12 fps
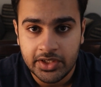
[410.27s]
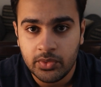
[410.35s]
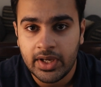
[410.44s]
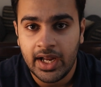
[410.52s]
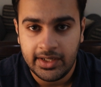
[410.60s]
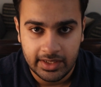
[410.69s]

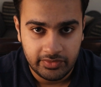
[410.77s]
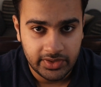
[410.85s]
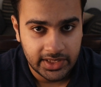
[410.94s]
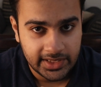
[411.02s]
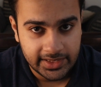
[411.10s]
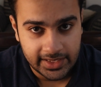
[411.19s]
you can
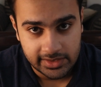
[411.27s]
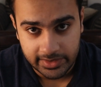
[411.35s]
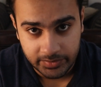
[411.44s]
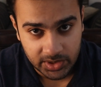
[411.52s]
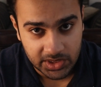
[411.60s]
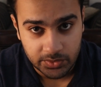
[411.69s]
definitely tell
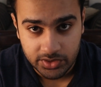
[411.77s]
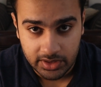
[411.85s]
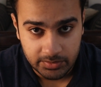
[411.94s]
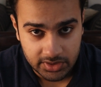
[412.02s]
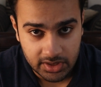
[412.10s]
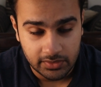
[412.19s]
them the news
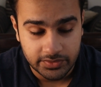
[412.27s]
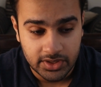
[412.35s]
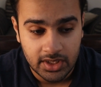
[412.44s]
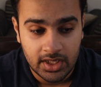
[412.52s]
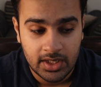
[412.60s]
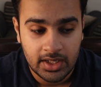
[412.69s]
themselves.
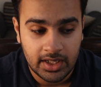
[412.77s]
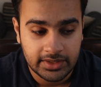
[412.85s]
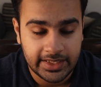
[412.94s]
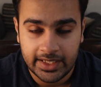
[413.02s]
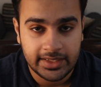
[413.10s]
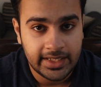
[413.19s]

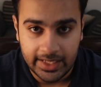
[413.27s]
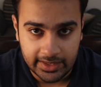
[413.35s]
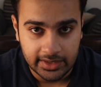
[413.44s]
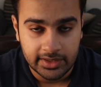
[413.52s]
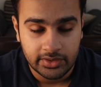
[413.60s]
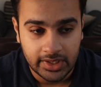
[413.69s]
They can
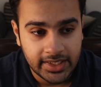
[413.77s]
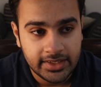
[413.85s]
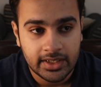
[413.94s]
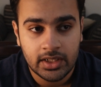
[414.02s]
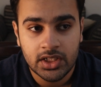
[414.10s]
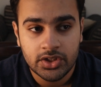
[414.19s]
take it,
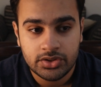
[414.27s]
right?